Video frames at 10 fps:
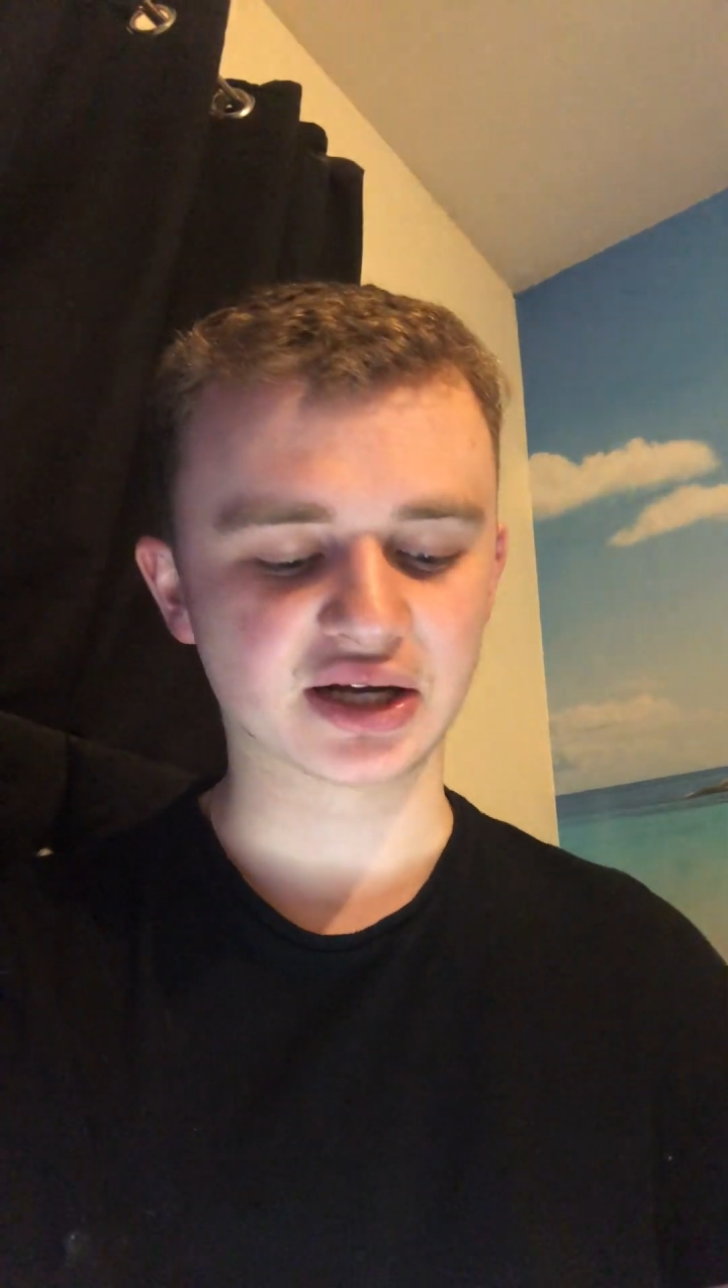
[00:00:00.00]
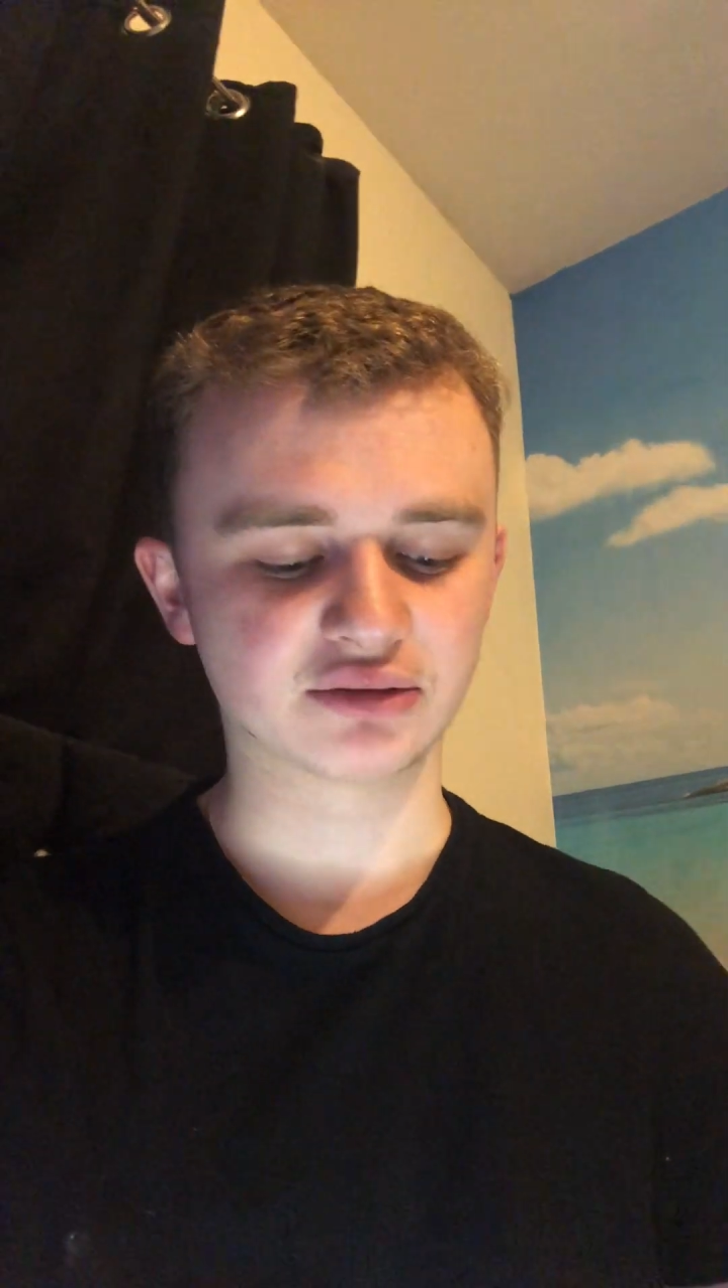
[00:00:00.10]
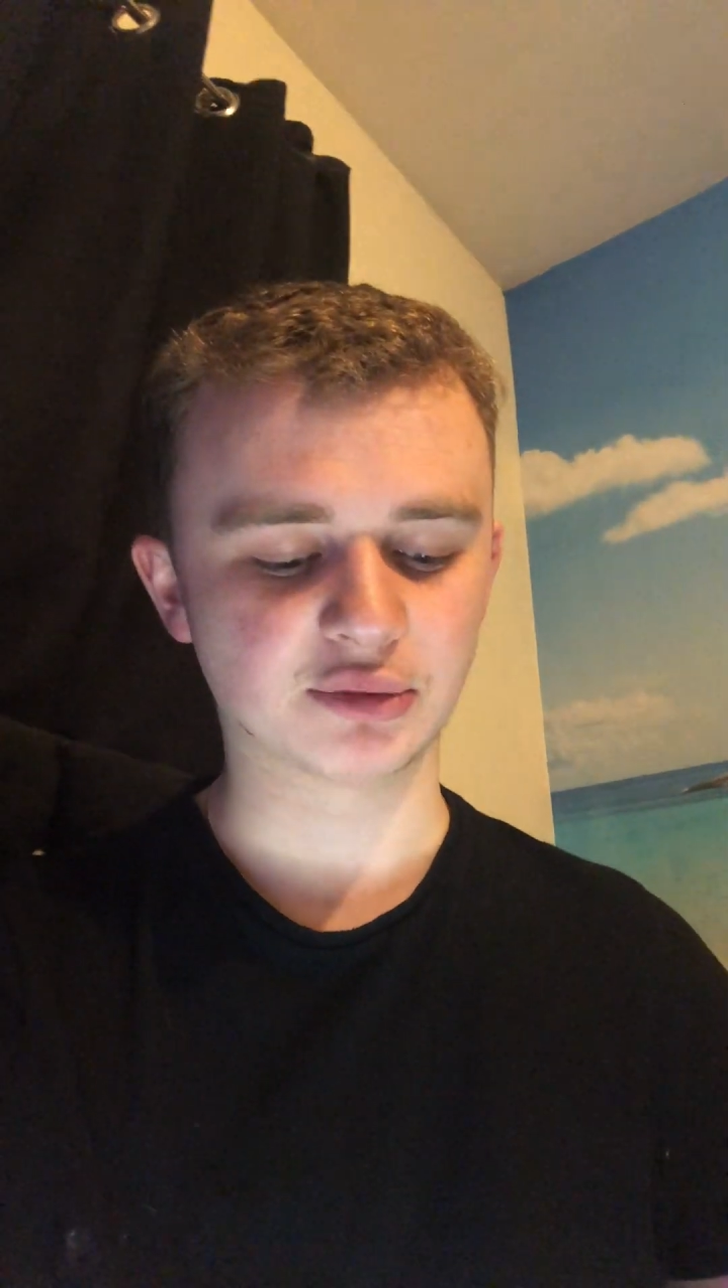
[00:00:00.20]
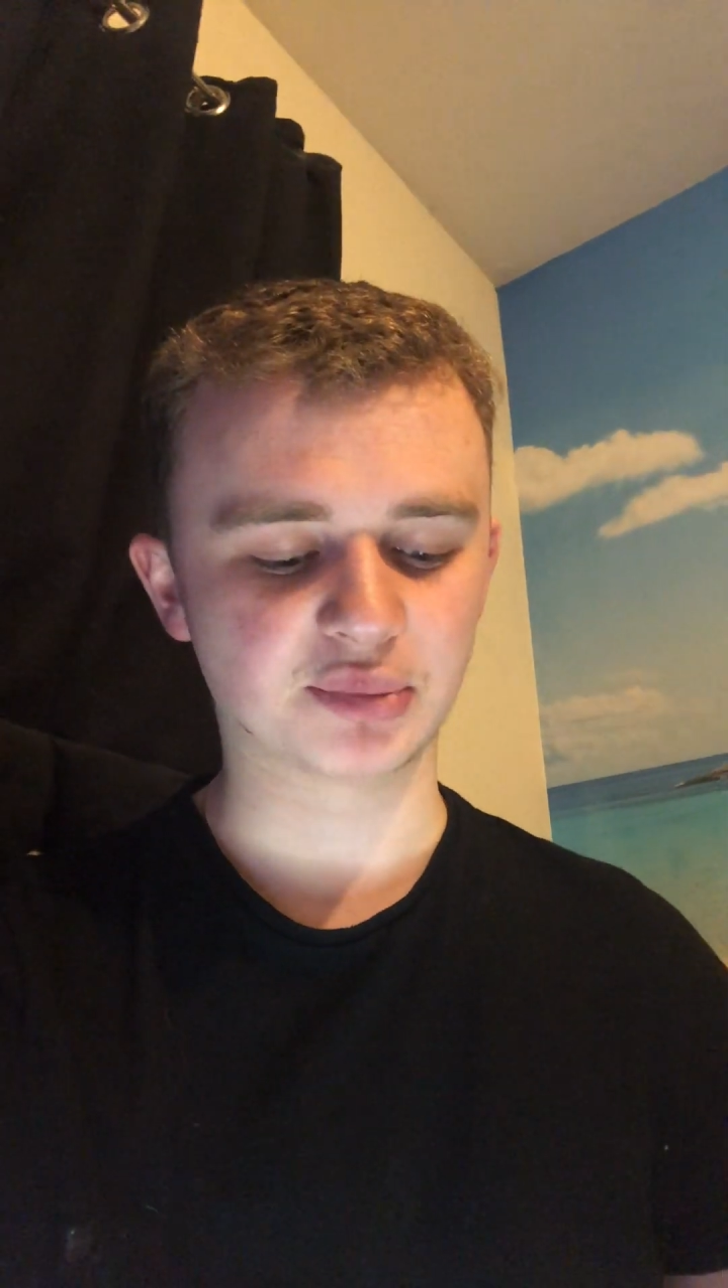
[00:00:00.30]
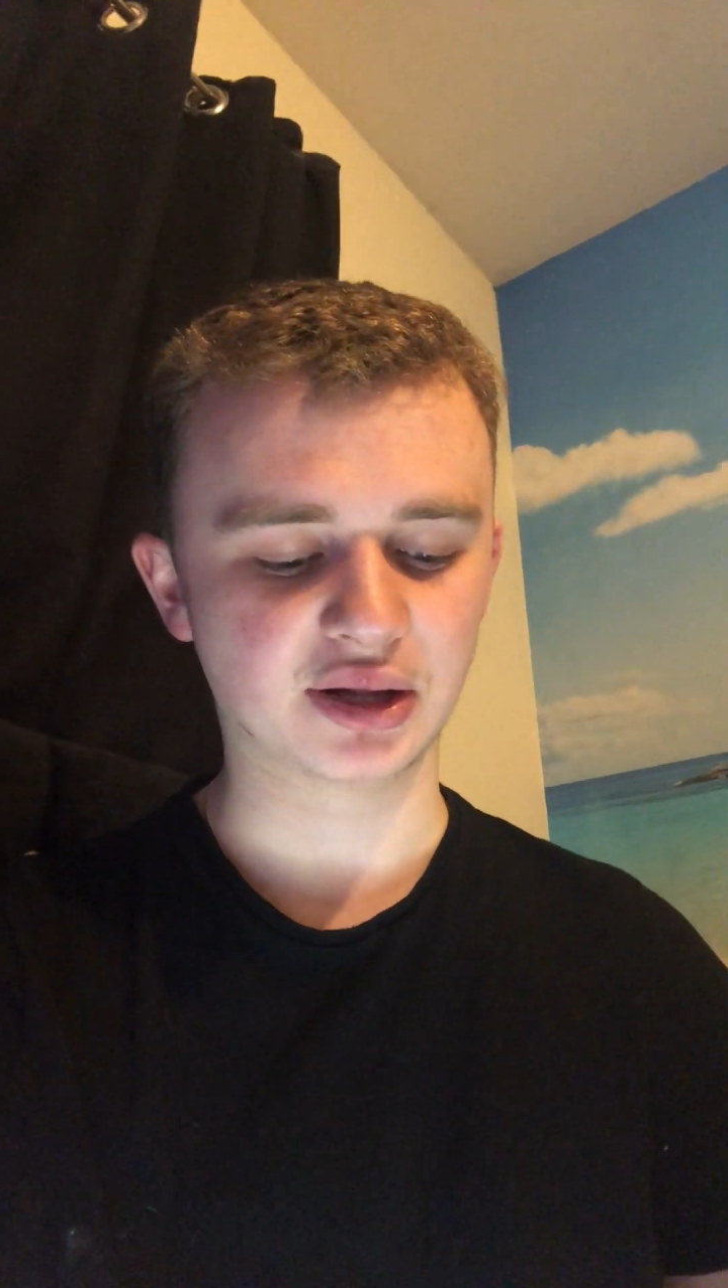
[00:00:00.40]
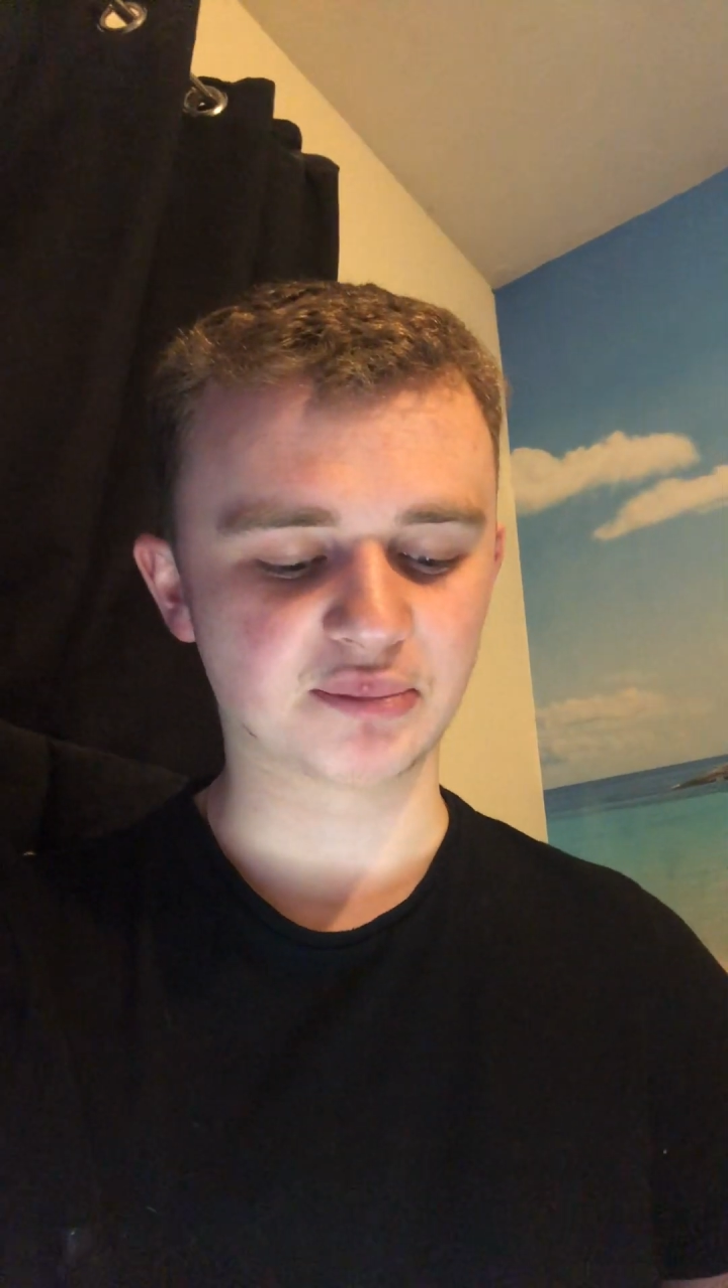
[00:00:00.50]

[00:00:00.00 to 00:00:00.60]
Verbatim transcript: we play